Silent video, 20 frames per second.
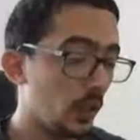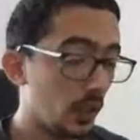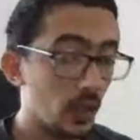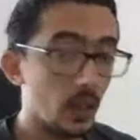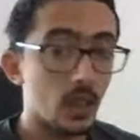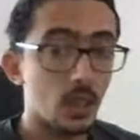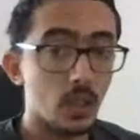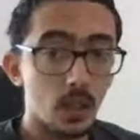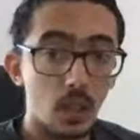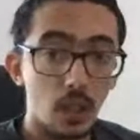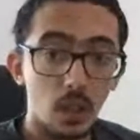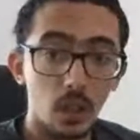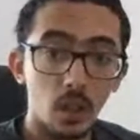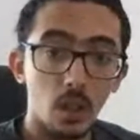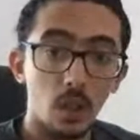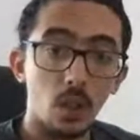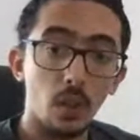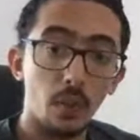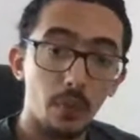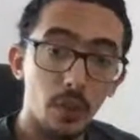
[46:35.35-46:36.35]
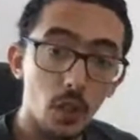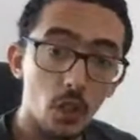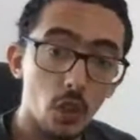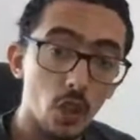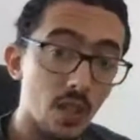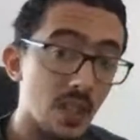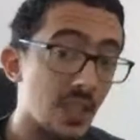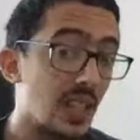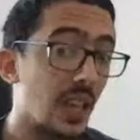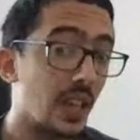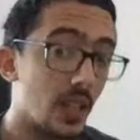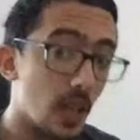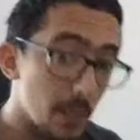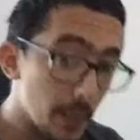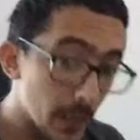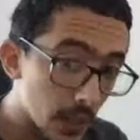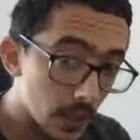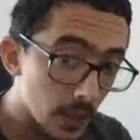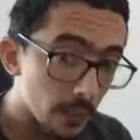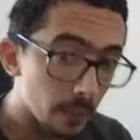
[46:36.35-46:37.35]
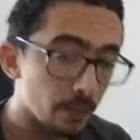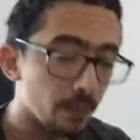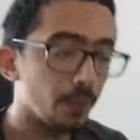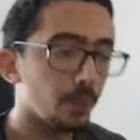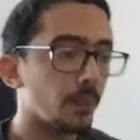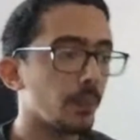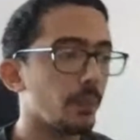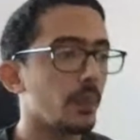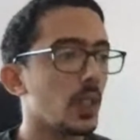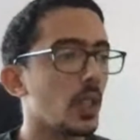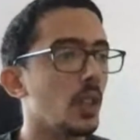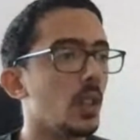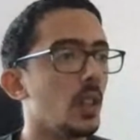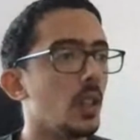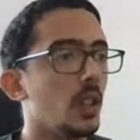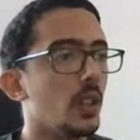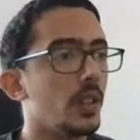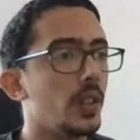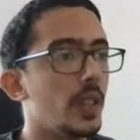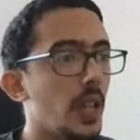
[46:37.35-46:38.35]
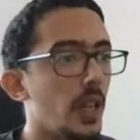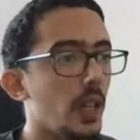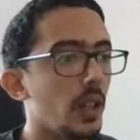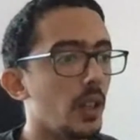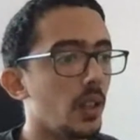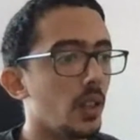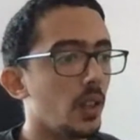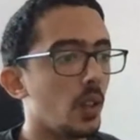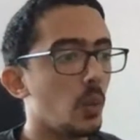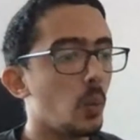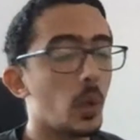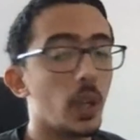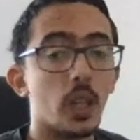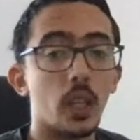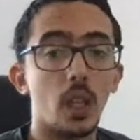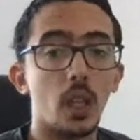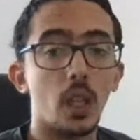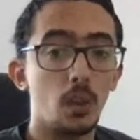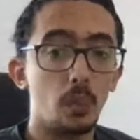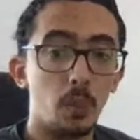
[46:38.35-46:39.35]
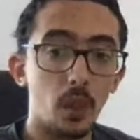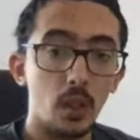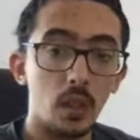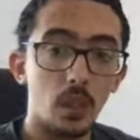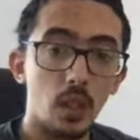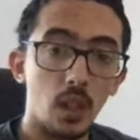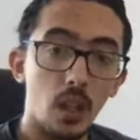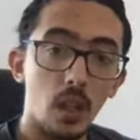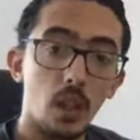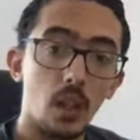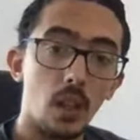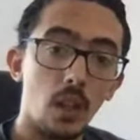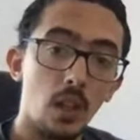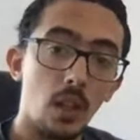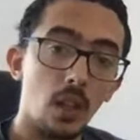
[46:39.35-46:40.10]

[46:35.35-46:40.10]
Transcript: and extract the features dynamically. Then we can build